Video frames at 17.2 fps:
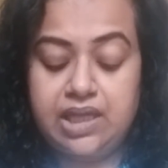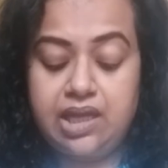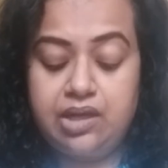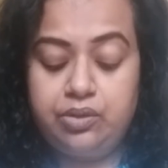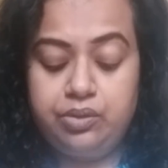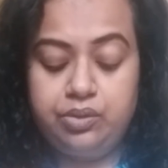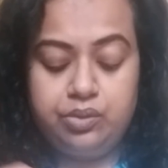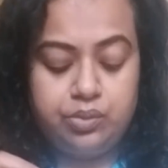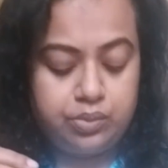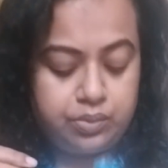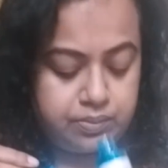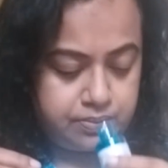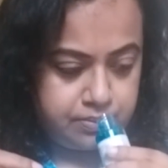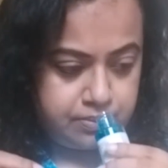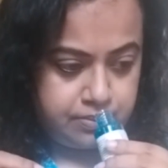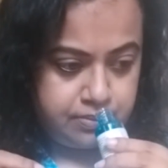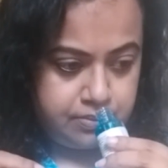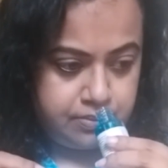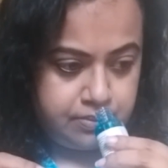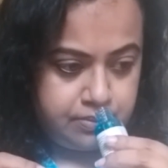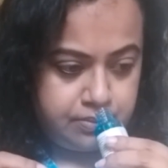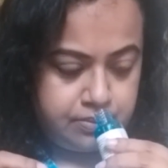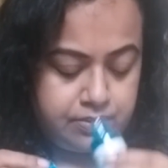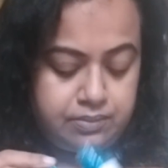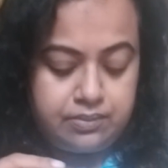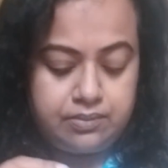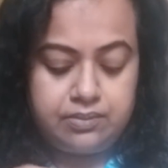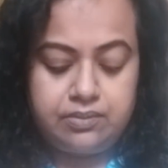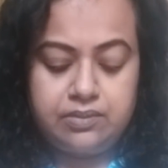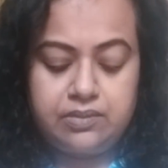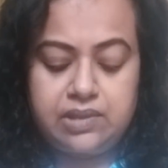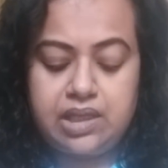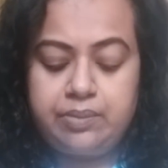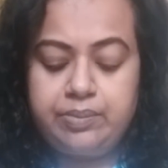I don't know.
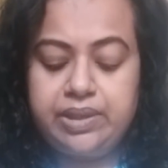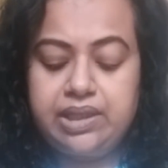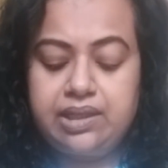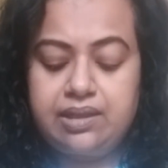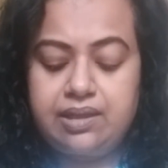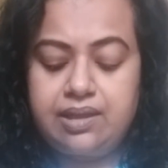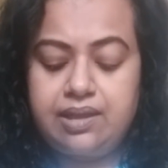I mean,